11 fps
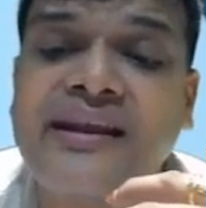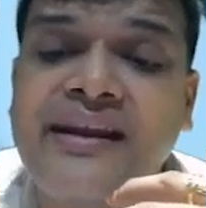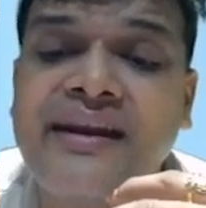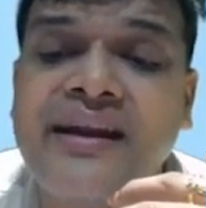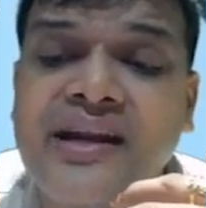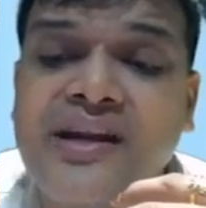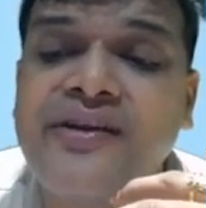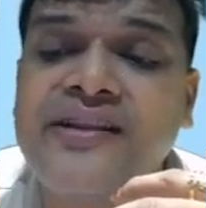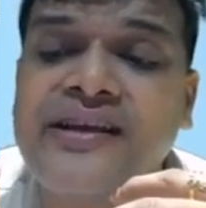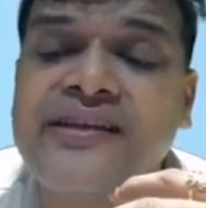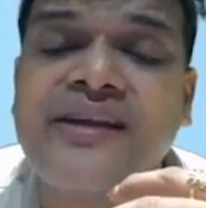rectify
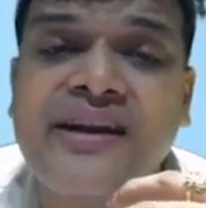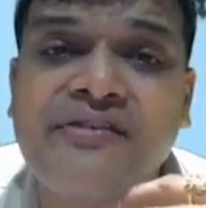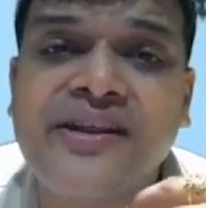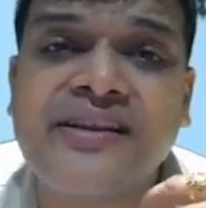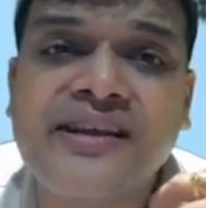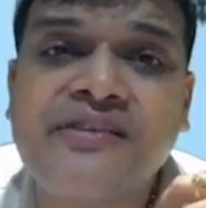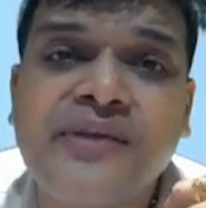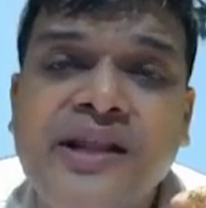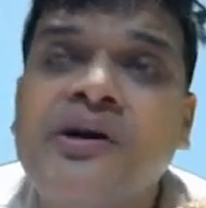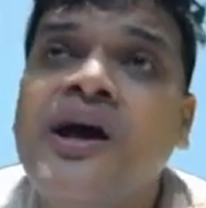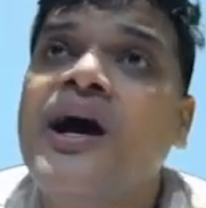the things. Rectify the things
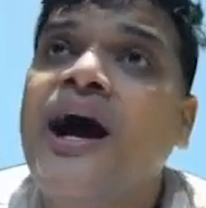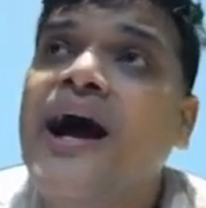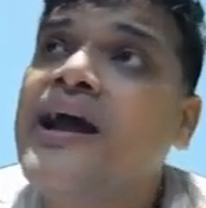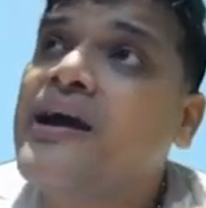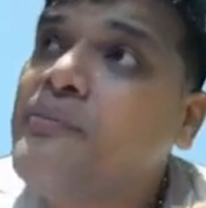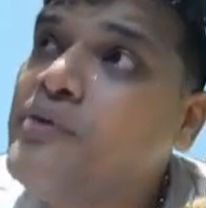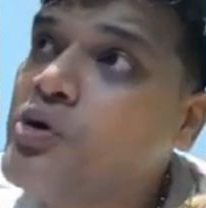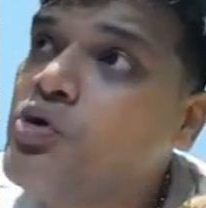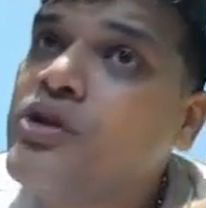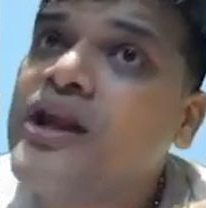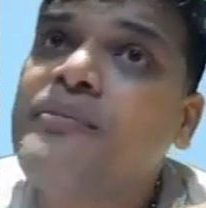matlab, I come to
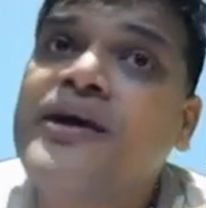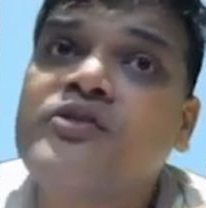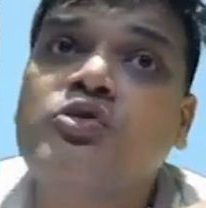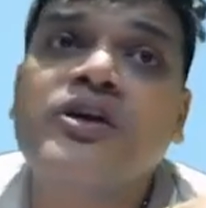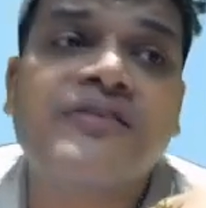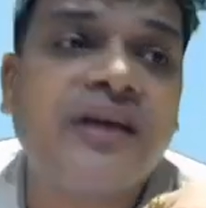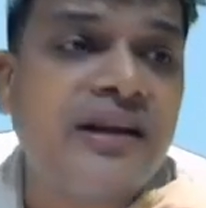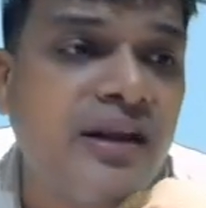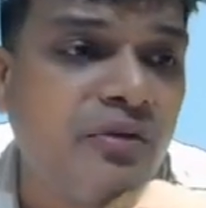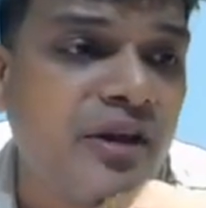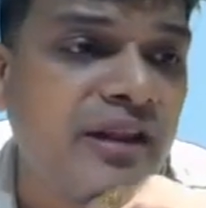know that my students
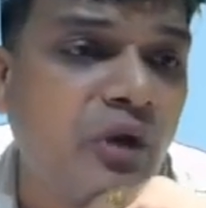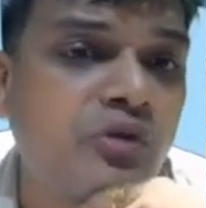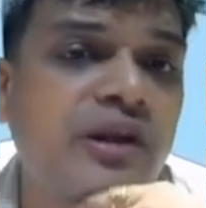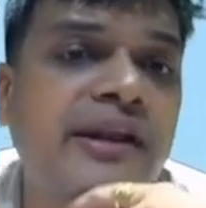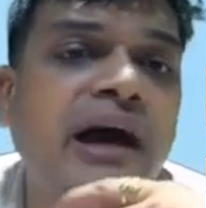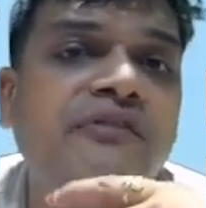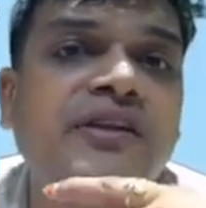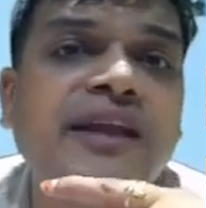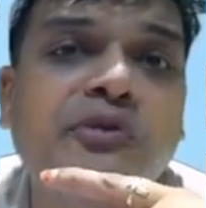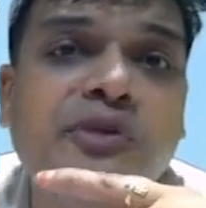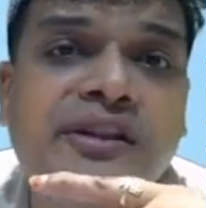earlier were 1000, after
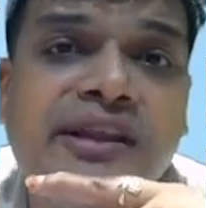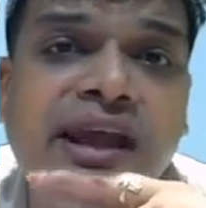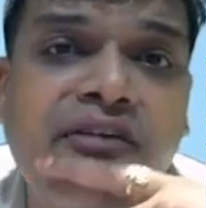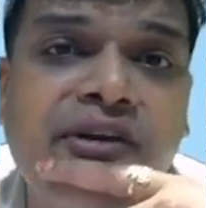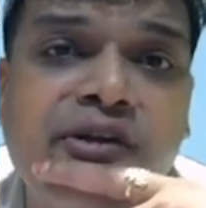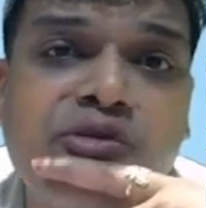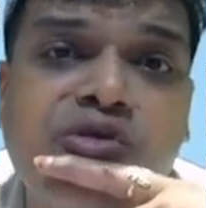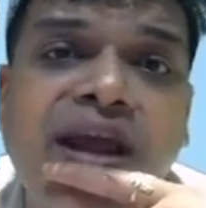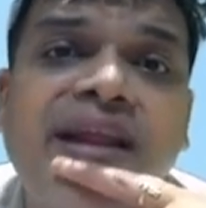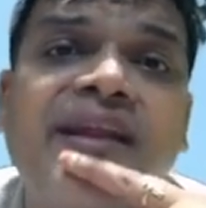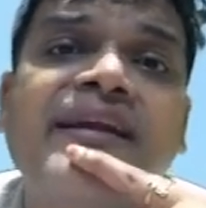1000 they have reduced to
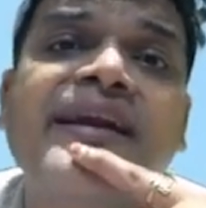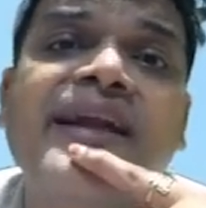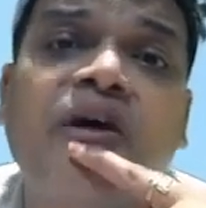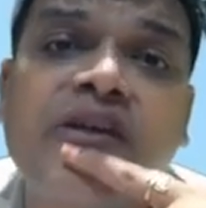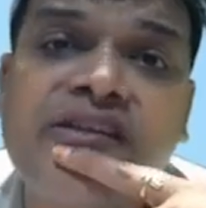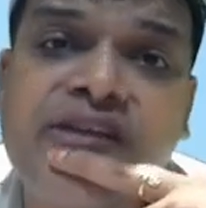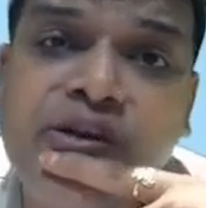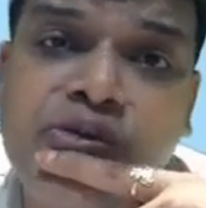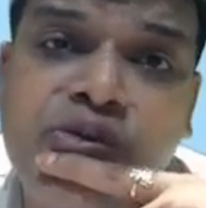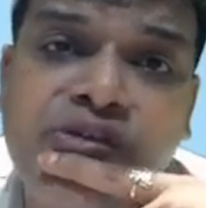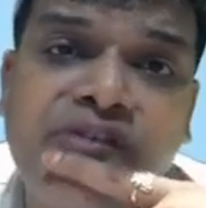900, now it is
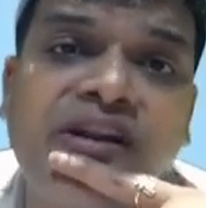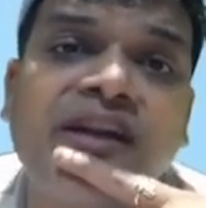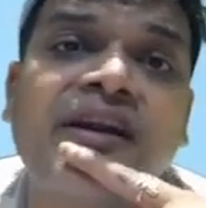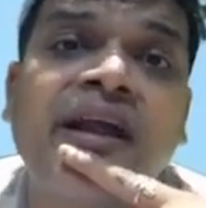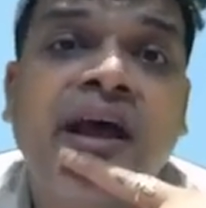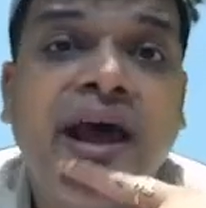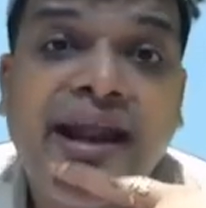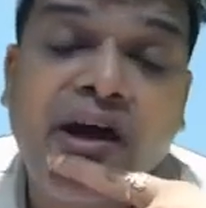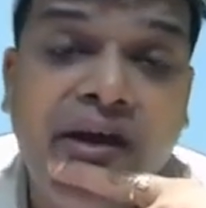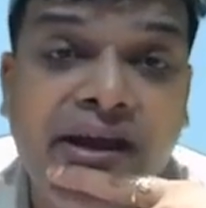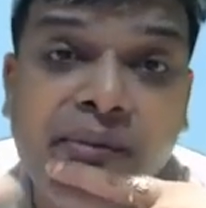reduced to 700.
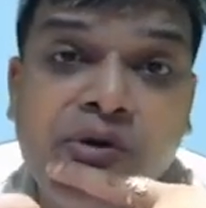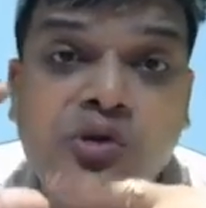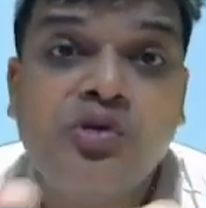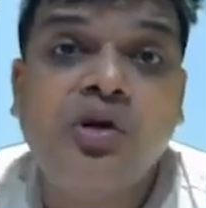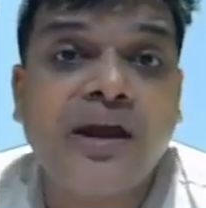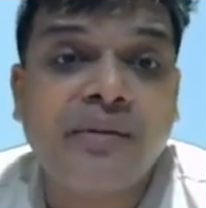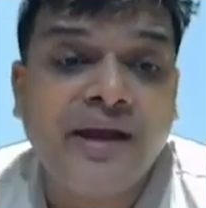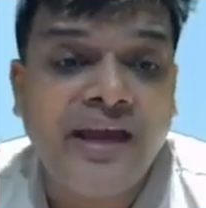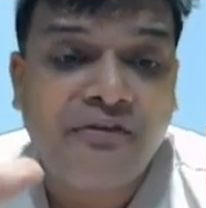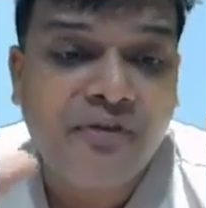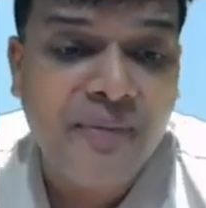Now I come to know, are
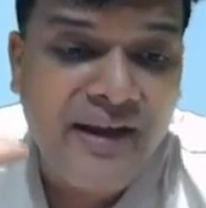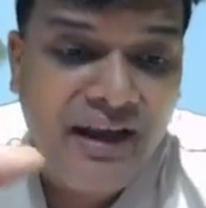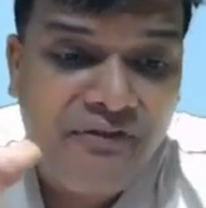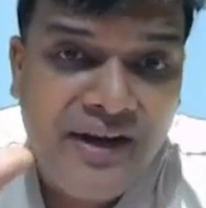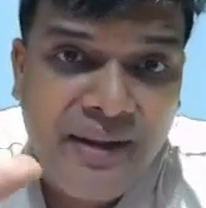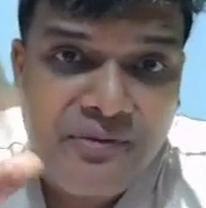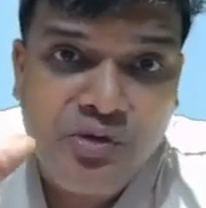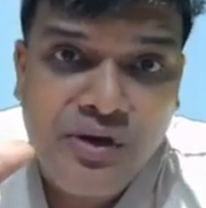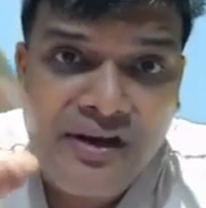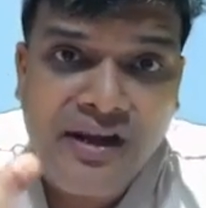bhai, every time students are